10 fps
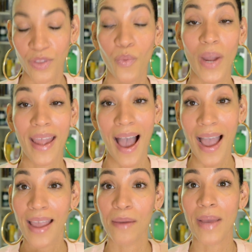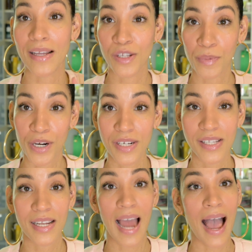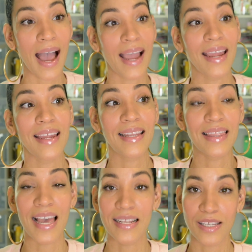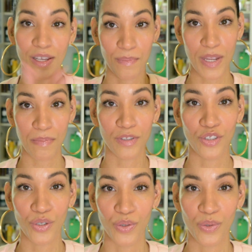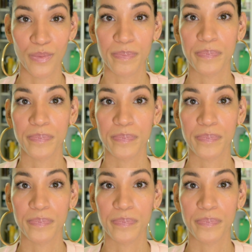The way I am as a person, I let people do